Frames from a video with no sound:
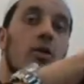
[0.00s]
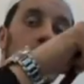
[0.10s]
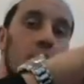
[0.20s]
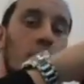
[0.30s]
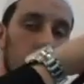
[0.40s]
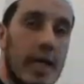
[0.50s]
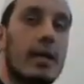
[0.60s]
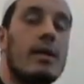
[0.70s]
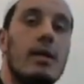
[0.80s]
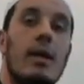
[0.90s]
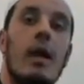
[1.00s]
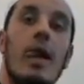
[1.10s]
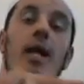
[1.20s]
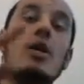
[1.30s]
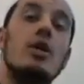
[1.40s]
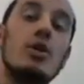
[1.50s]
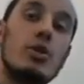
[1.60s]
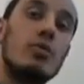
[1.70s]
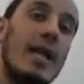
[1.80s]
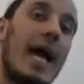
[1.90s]
ibn Hudayr.
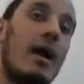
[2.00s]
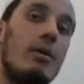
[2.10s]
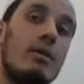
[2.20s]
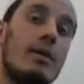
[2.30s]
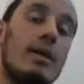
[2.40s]
So now,